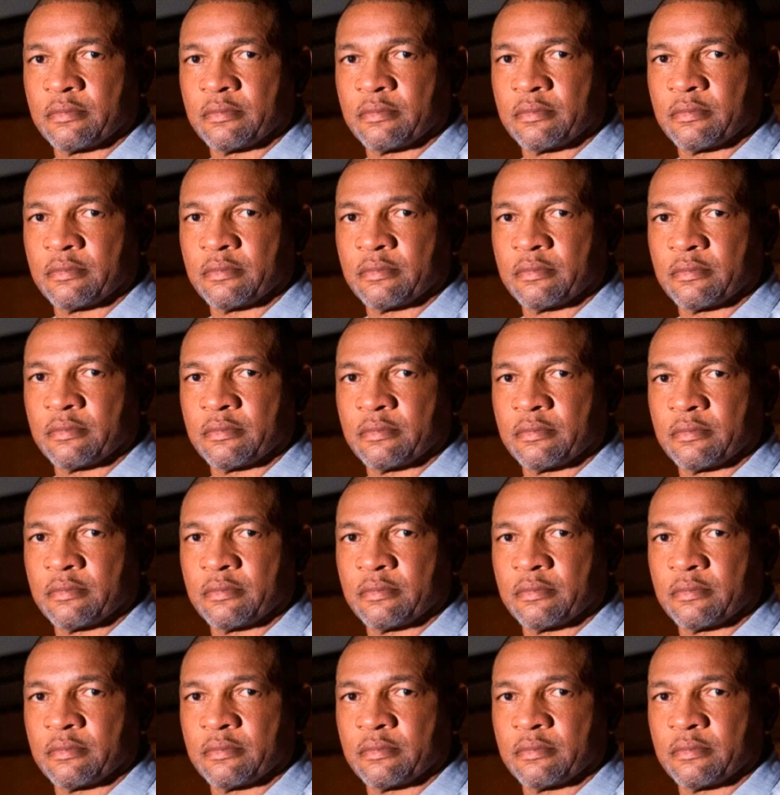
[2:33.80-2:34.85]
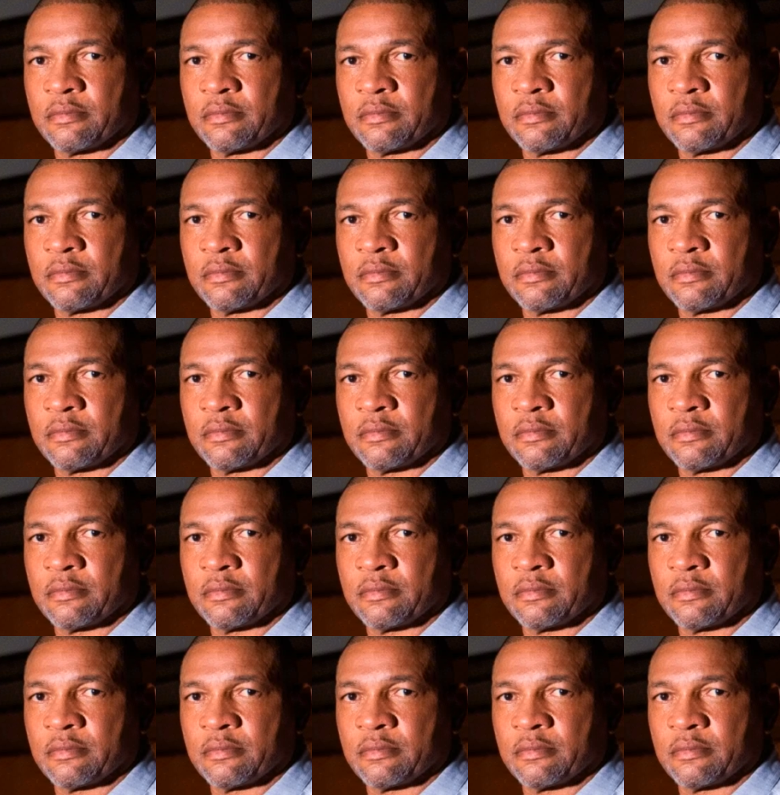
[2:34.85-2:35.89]

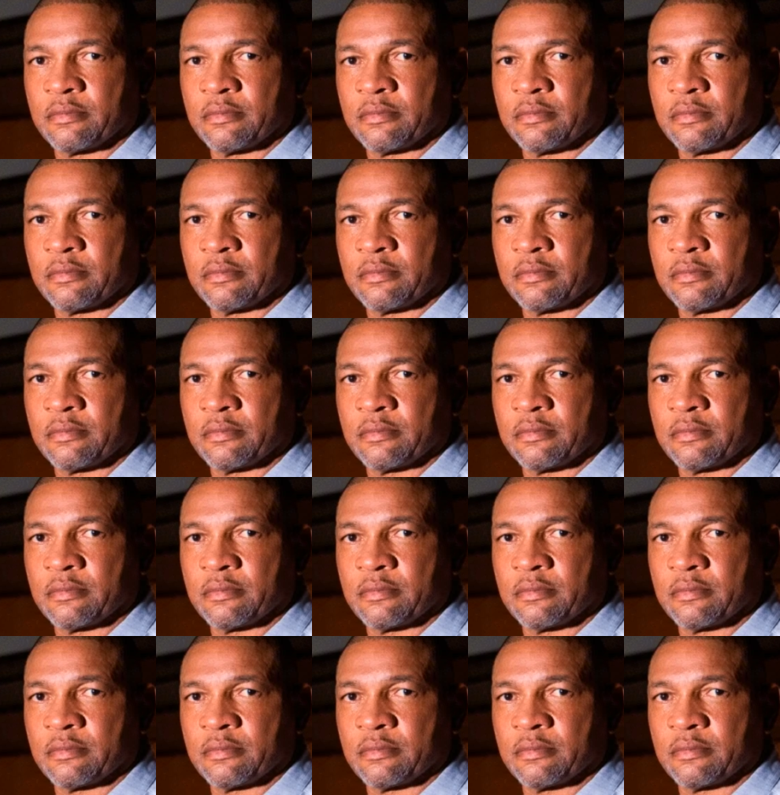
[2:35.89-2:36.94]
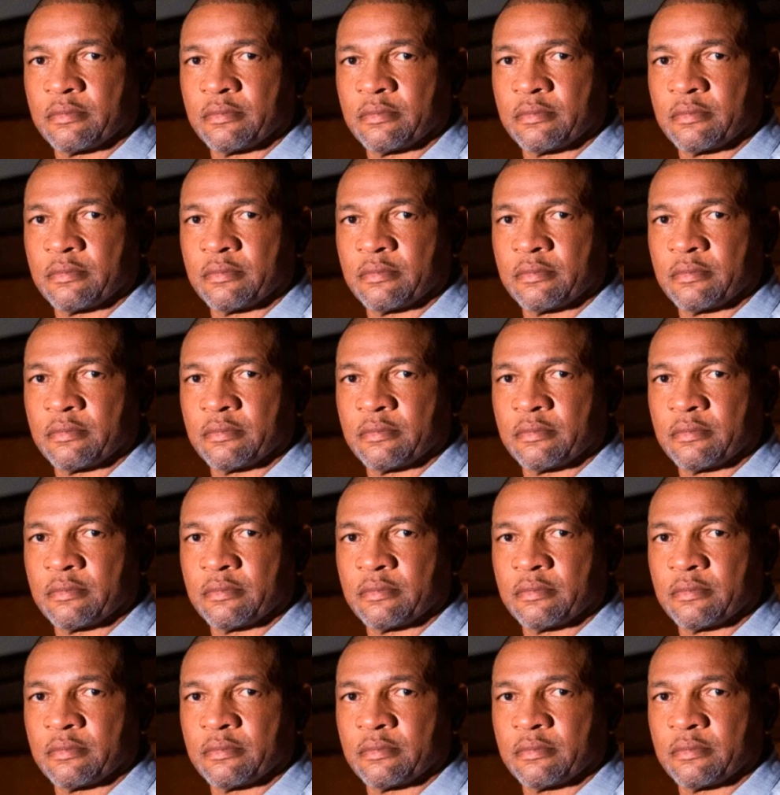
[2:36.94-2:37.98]

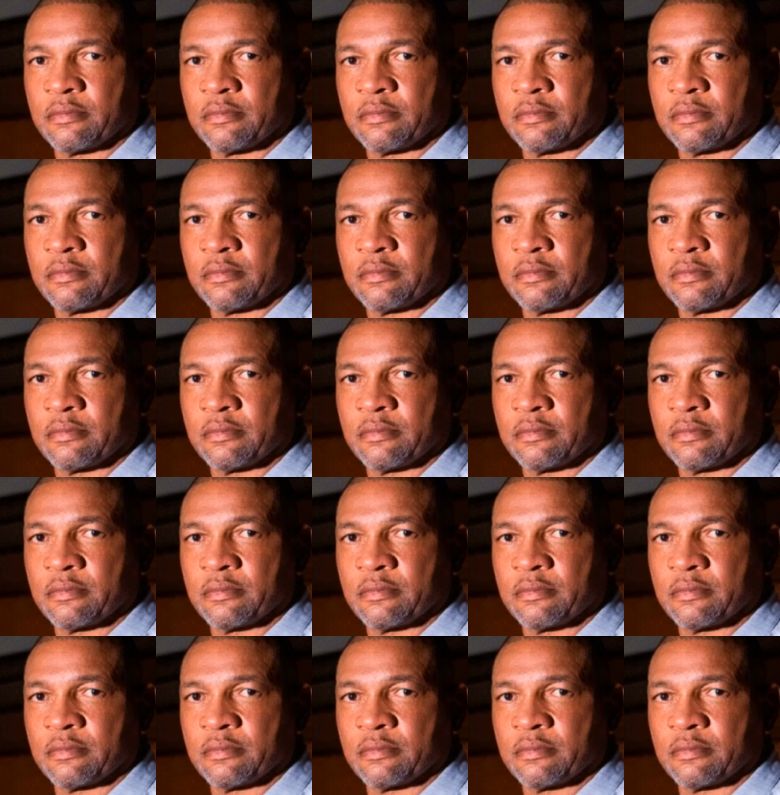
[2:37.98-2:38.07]
[no speech]